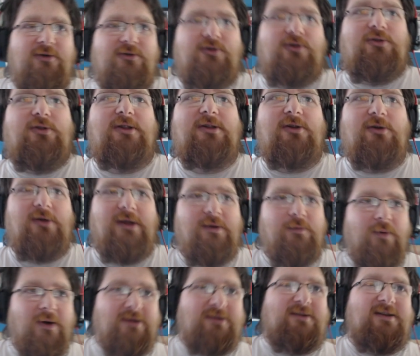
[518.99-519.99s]
Do this only
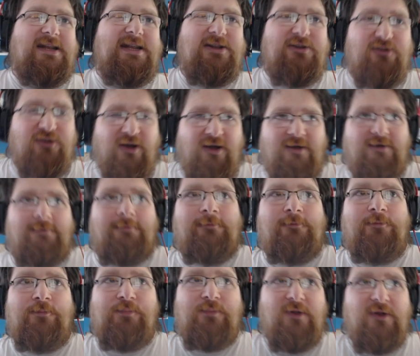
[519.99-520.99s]
once each turn.
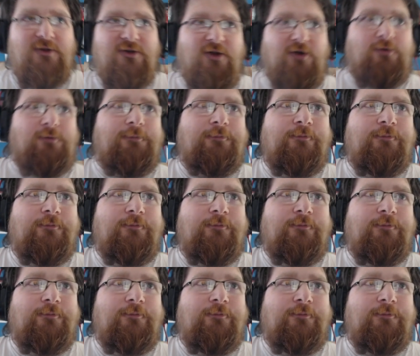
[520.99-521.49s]
So,